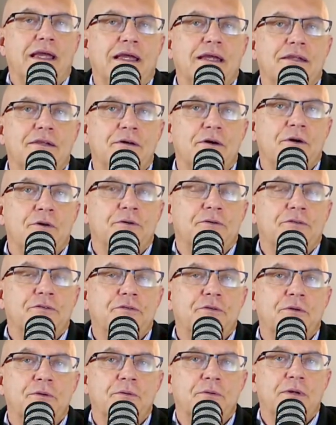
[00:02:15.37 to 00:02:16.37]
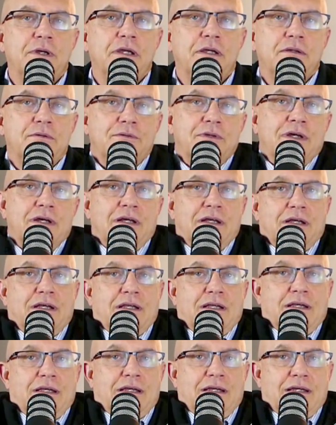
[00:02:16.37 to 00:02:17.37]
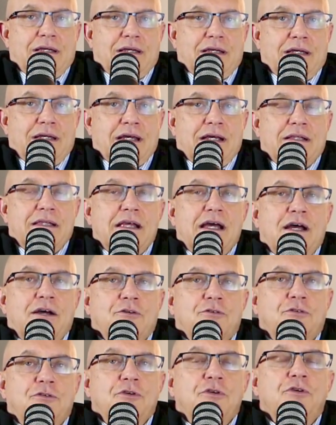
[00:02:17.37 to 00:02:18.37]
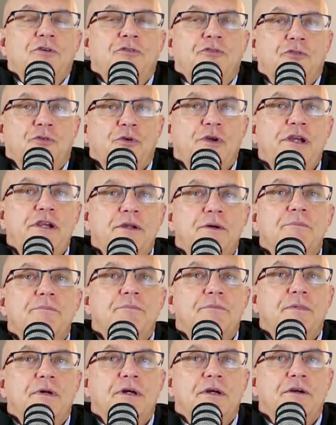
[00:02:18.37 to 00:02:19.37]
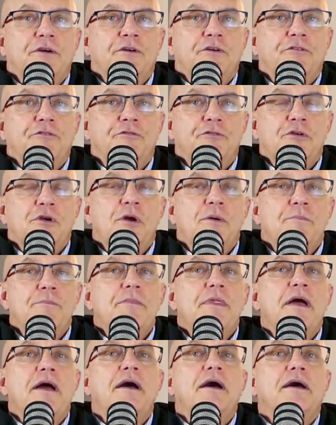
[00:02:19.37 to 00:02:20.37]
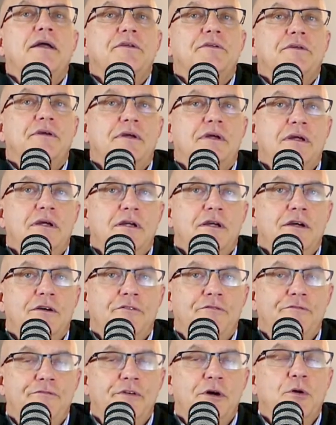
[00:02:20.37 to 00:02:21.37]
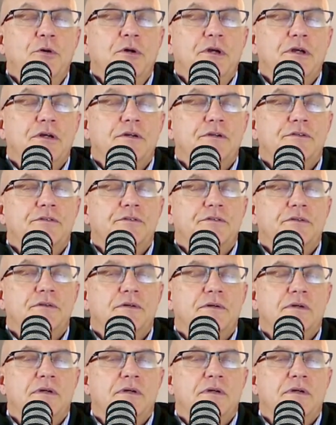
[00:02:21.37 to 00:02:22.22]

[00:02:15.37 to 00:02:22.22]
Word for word: And also, it allows you freedom from that focus.